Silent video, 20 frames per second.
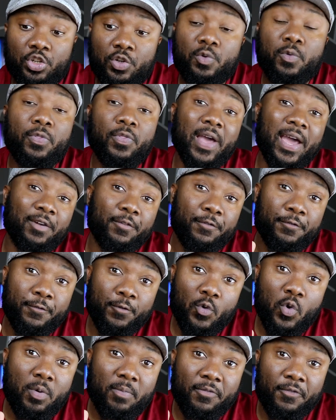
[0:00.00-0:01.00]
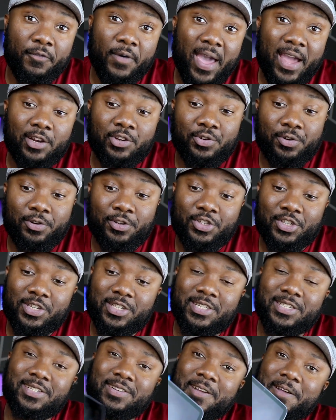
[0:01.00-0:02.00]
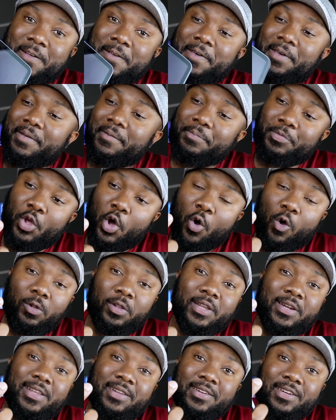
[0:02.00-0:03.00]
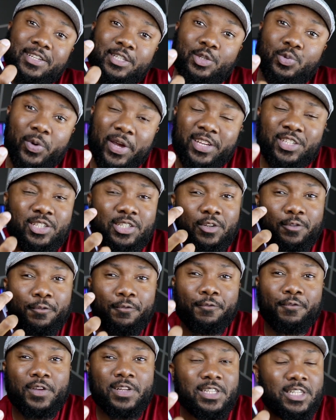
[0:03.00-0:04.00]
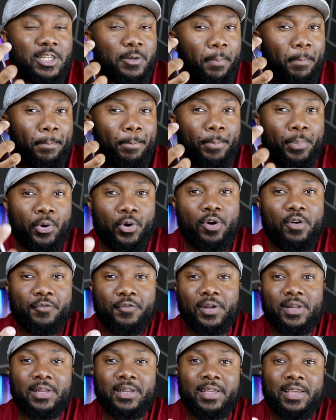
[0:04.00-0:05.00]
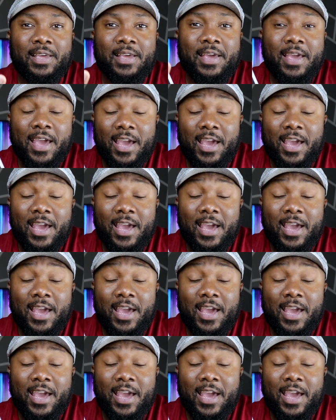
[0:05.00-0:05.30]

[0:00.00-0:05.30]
to that form factor, just holding it this way, it just fits perfectly